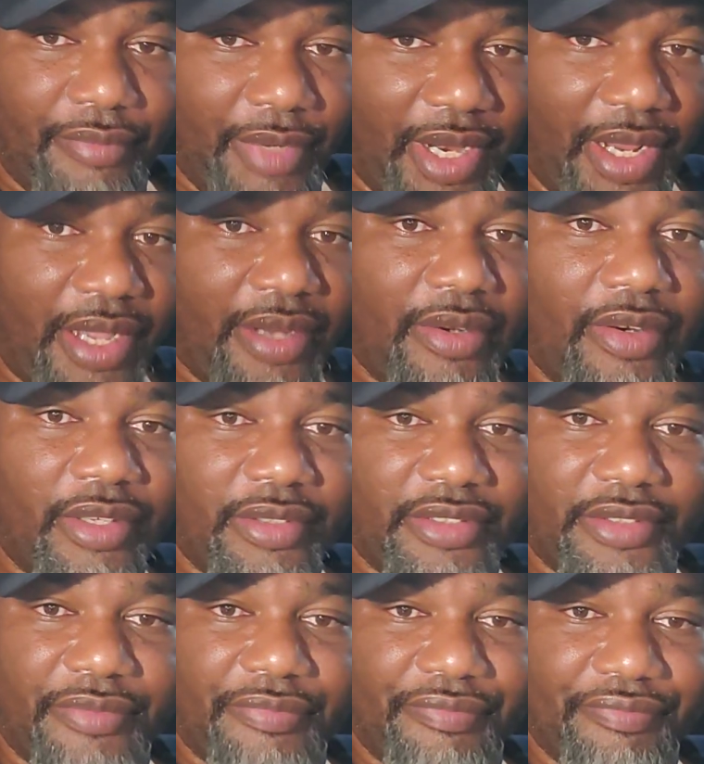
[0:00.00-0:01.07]

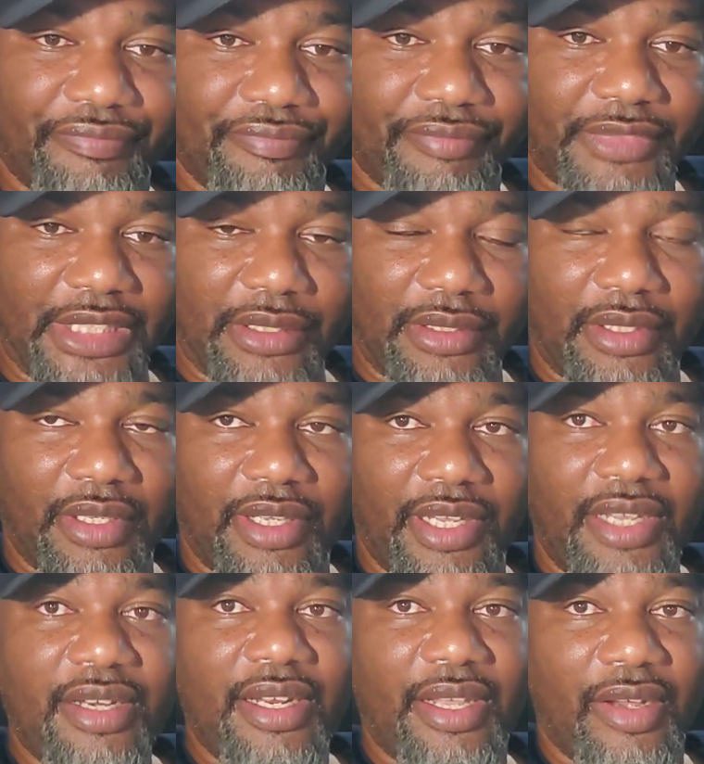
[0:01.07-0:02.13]
Harsin.
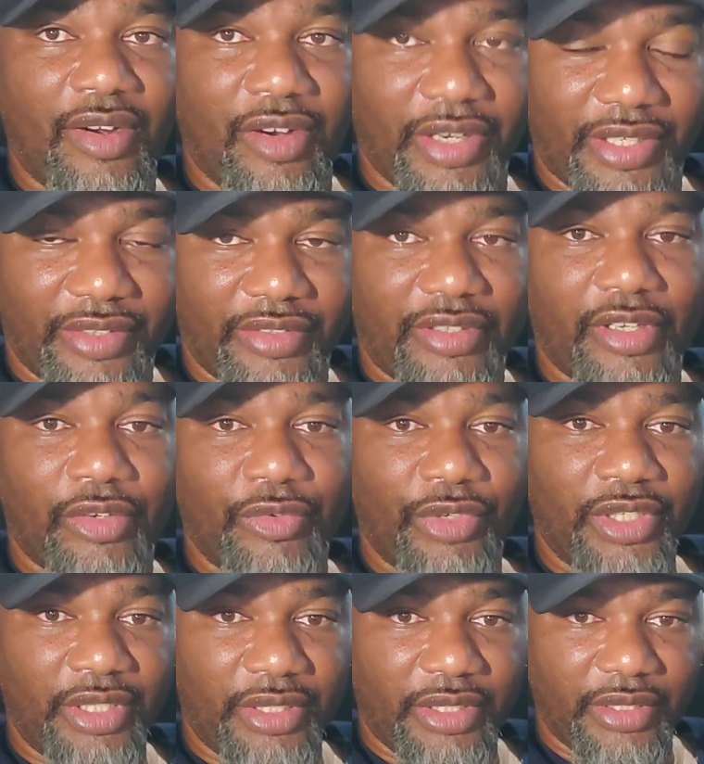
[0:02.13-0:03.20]
He let Arkansas
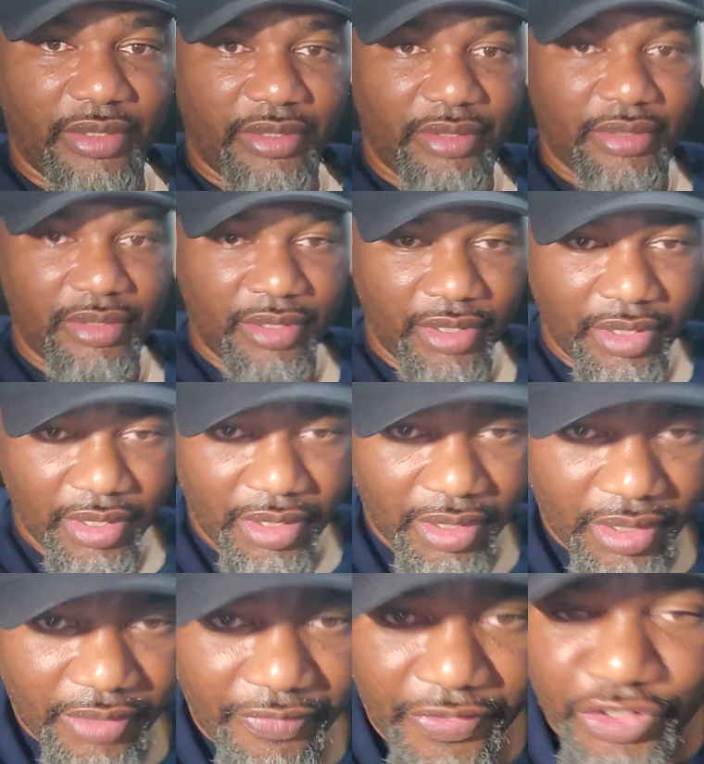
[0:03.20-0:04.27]
run
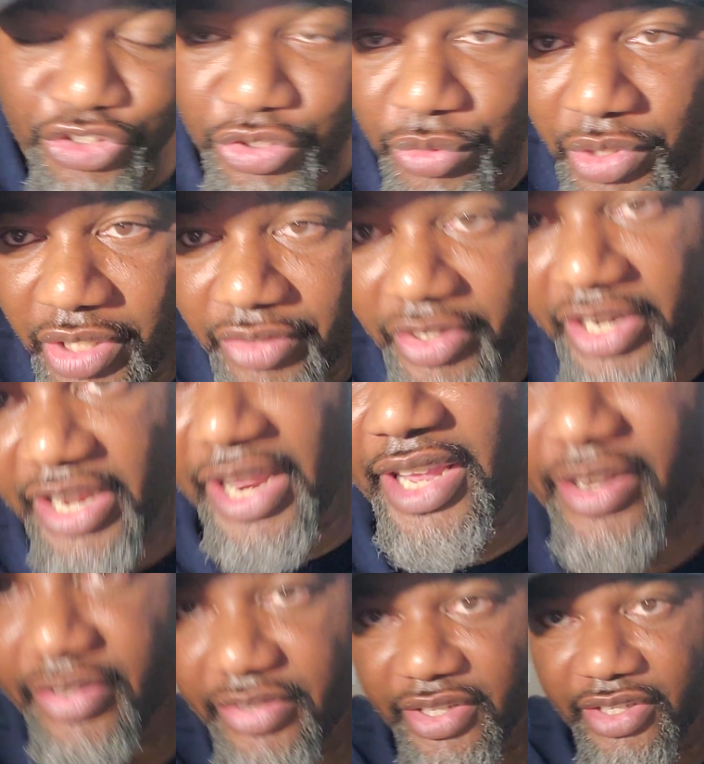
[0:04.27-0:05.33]
for
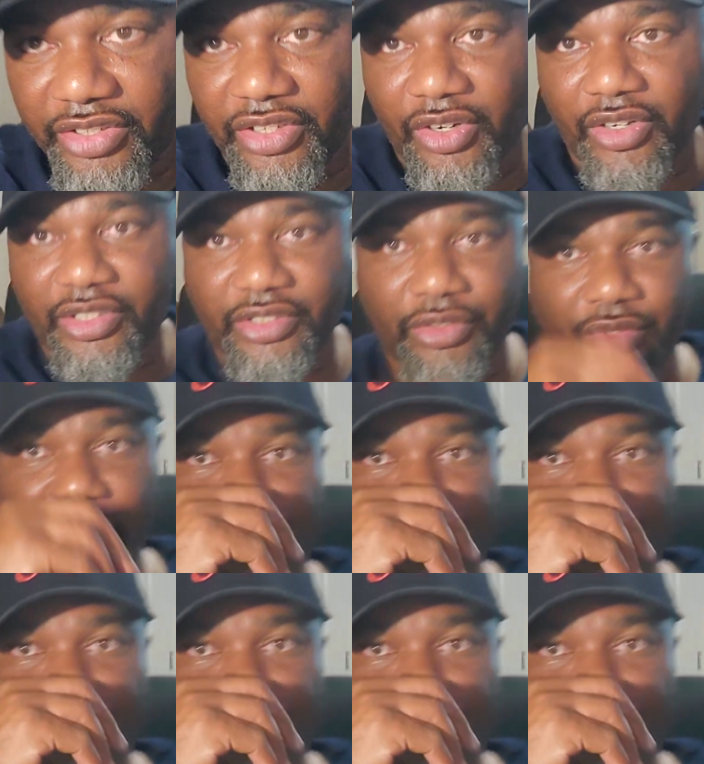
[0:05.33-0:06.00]
286 yards on